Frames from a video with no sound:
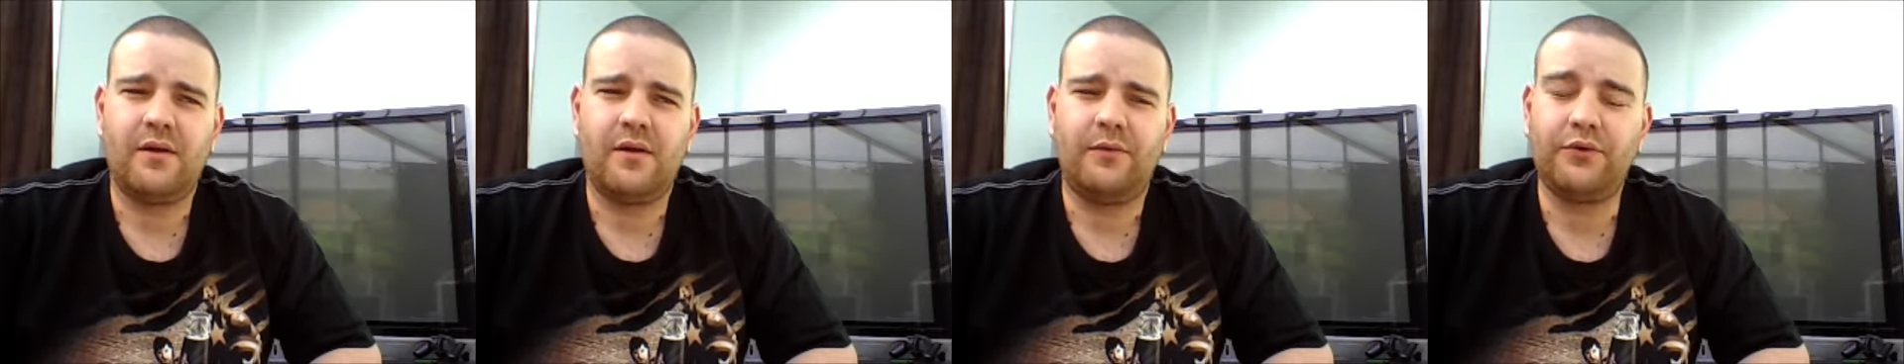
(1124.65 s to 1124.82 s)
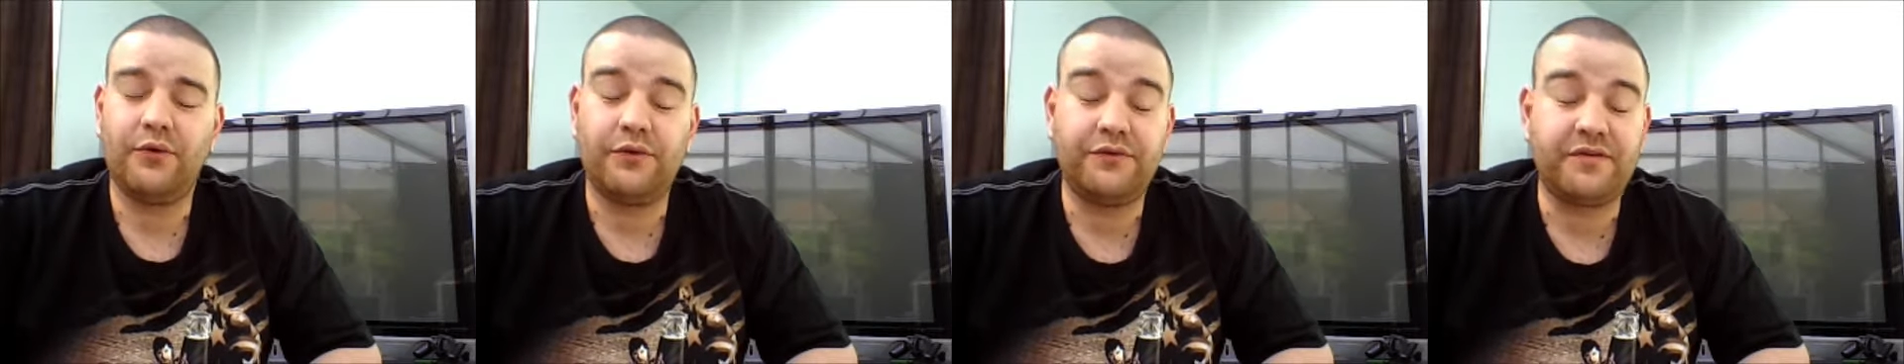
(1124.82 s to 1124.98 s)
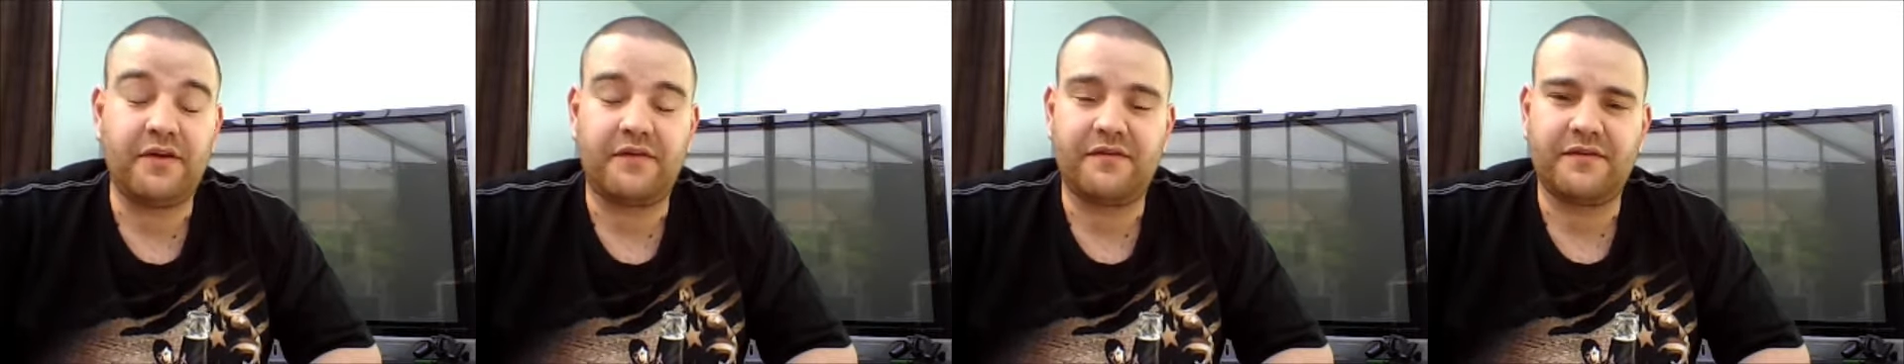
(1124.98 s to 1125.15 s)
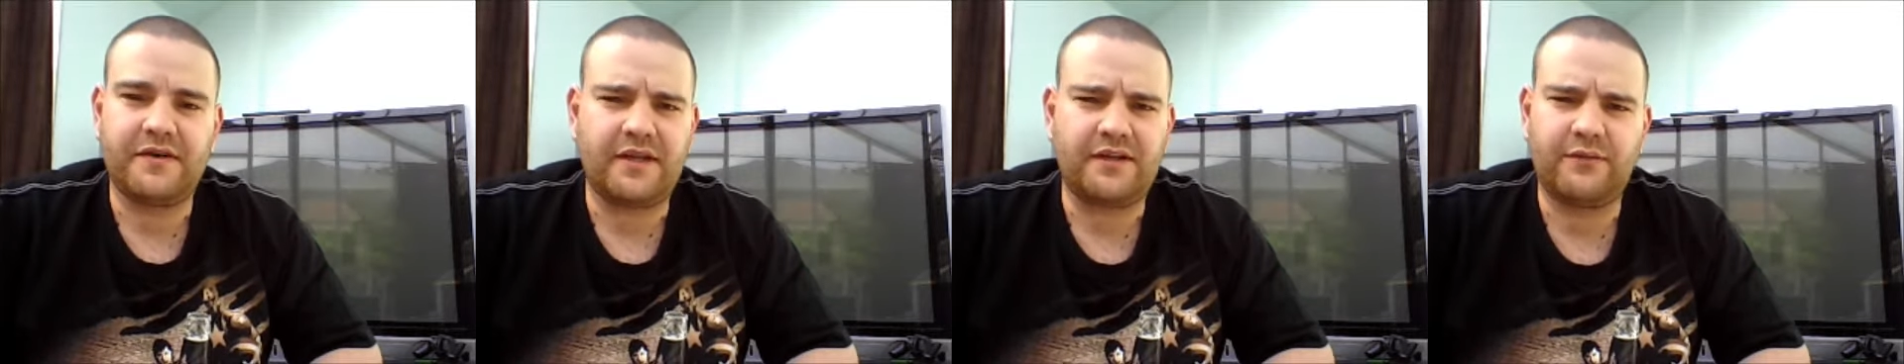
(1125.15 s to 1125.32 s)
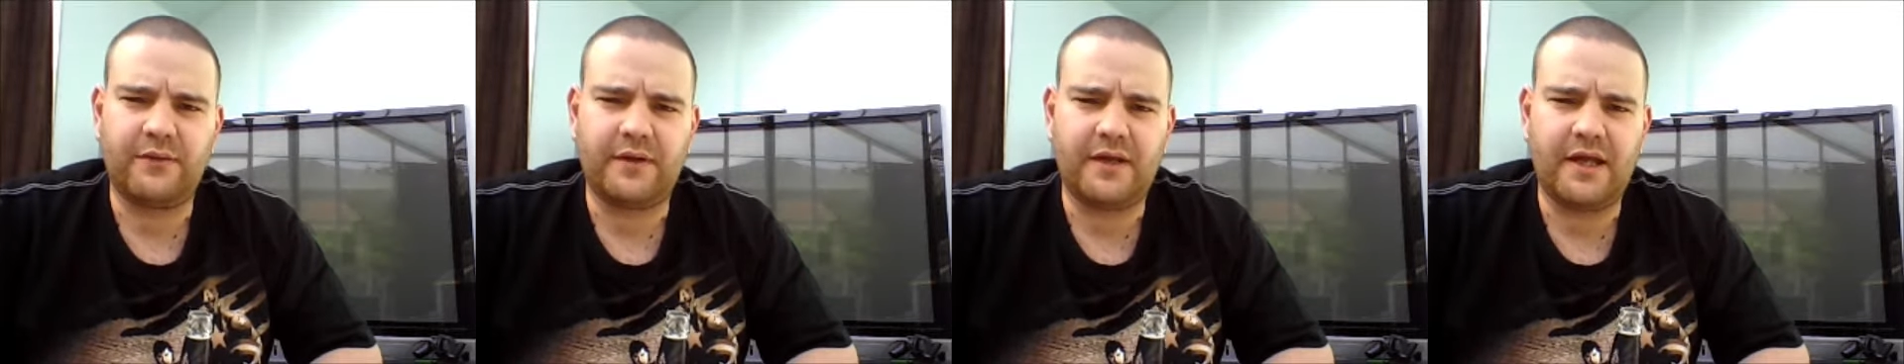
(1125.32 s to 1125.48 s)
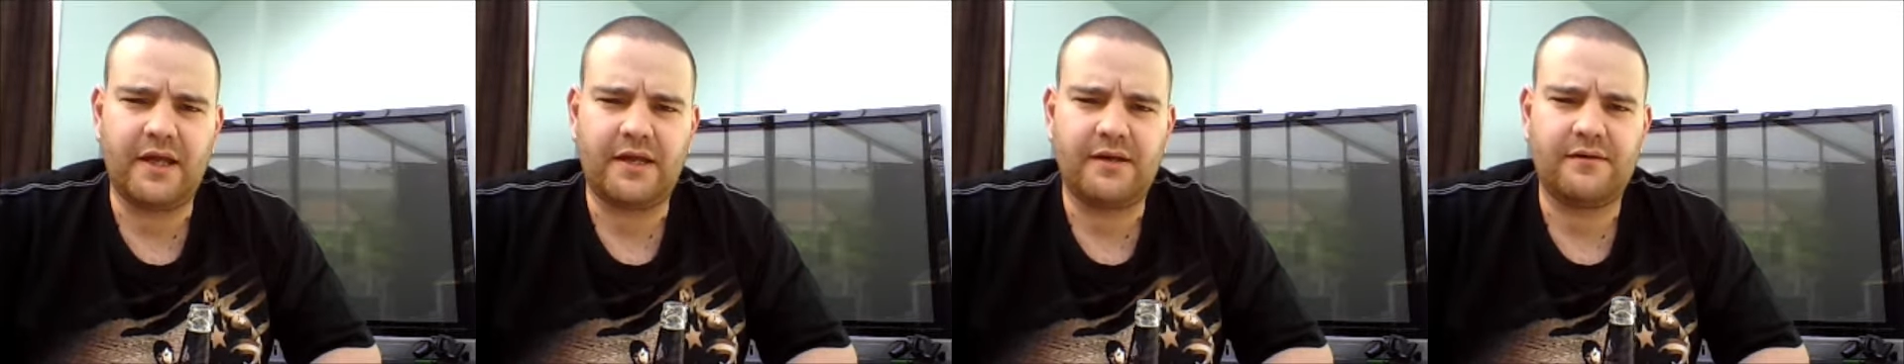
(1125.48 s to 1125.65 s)
I'm doing something
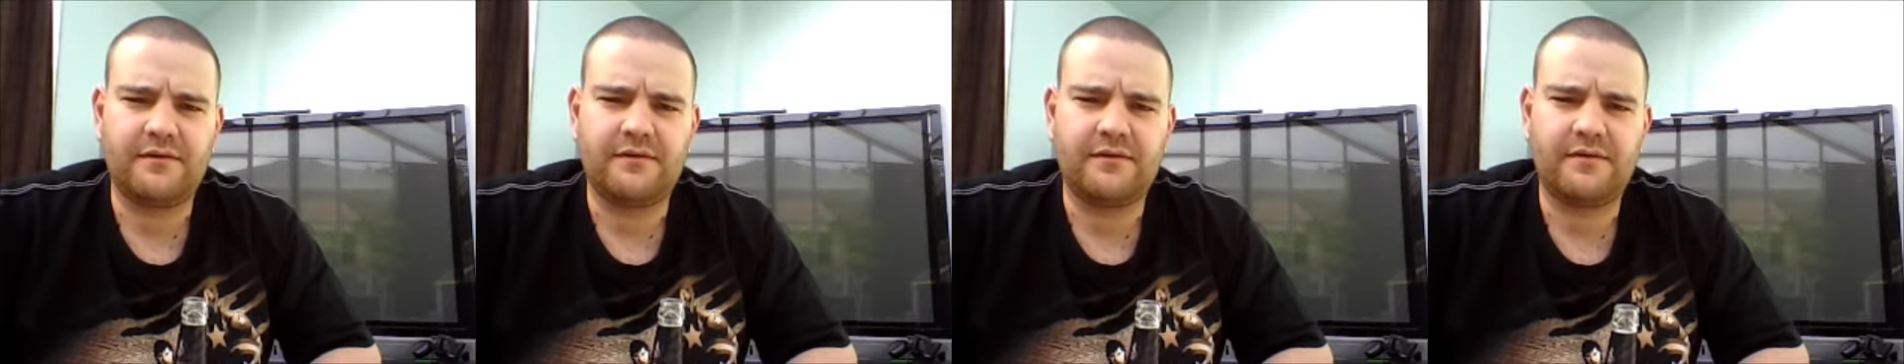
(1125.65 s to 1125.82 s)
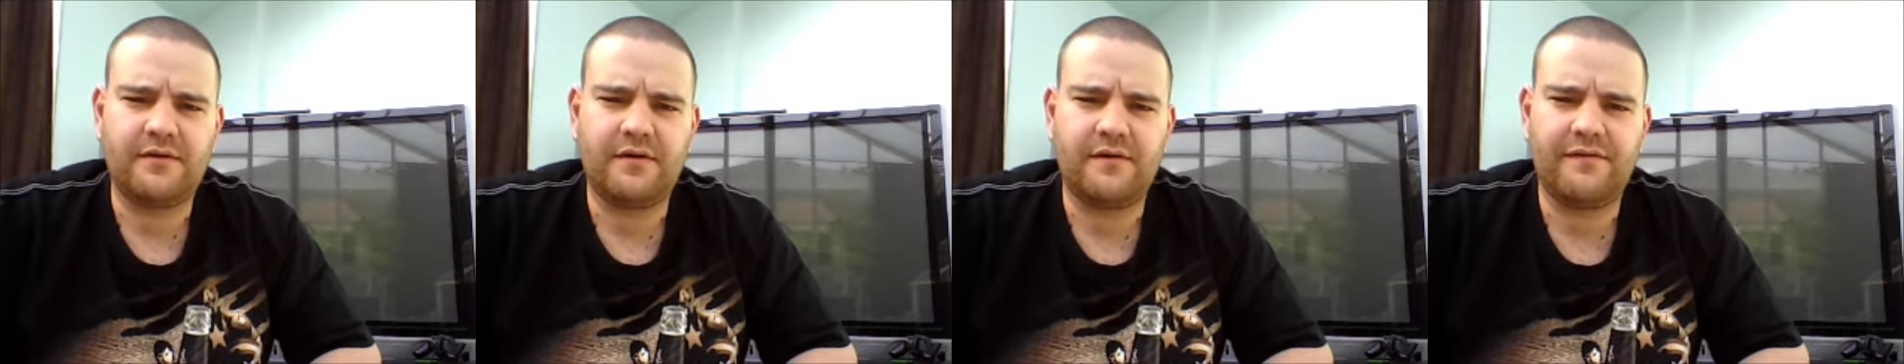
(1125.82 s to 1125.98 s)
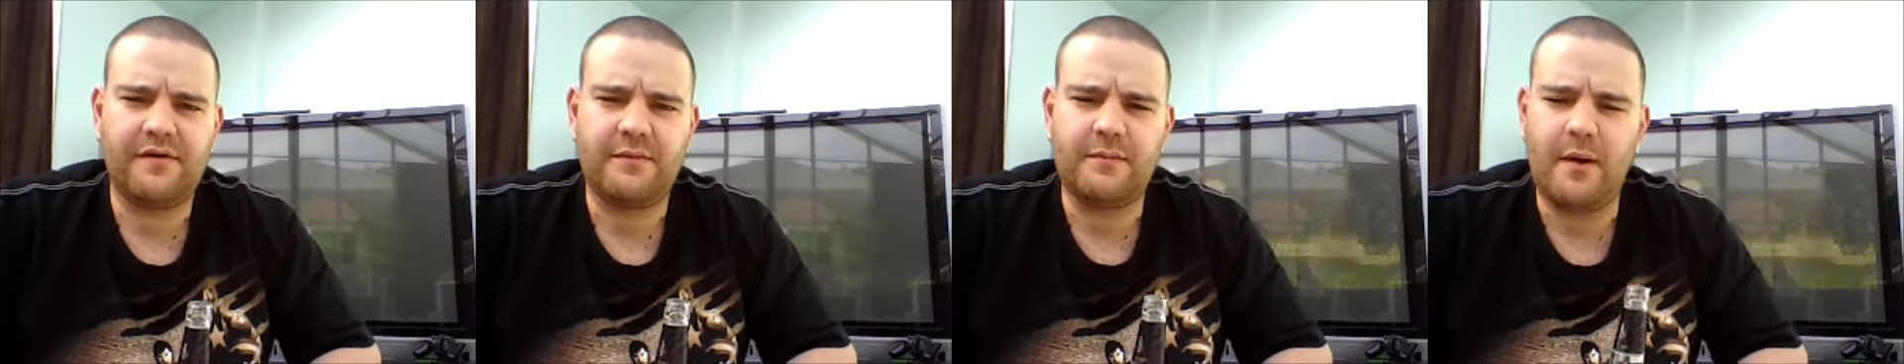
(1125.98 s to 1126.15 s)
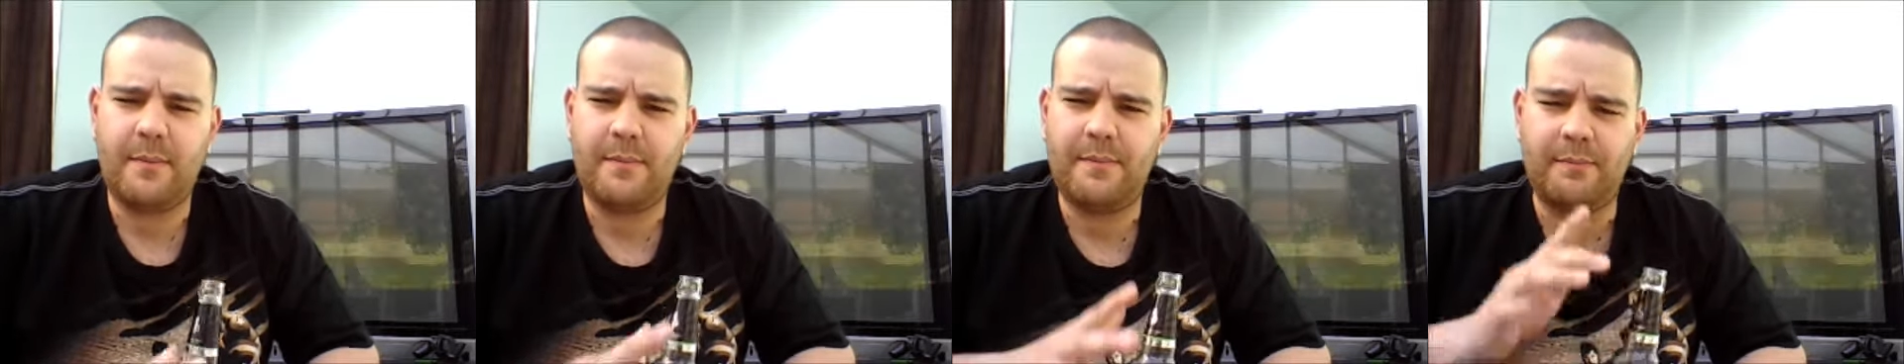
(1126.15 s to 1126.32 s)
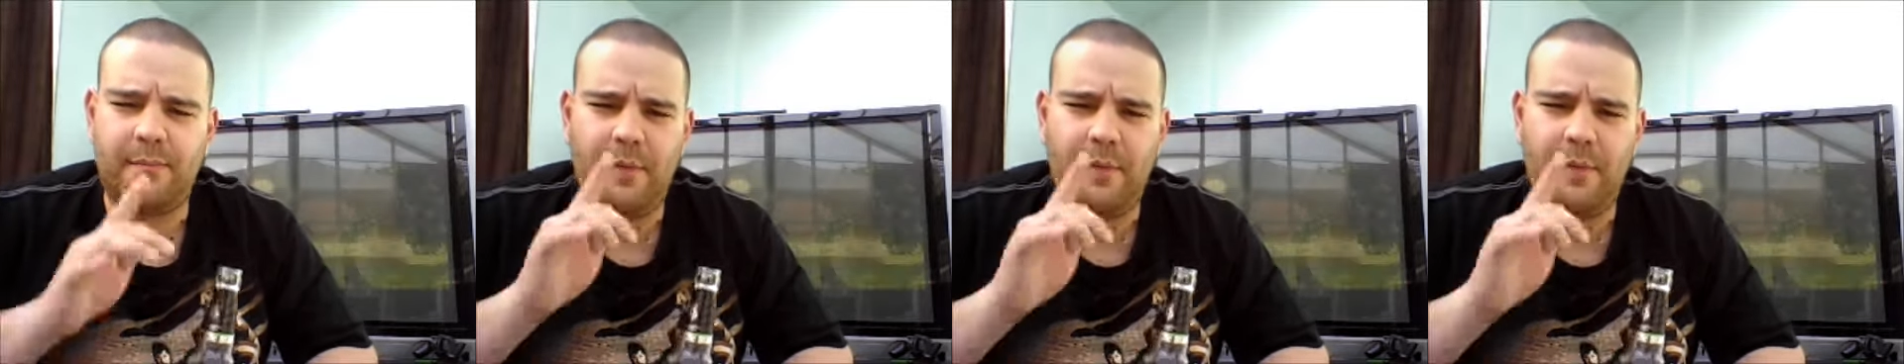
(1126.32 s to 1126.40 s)
next weekend. I think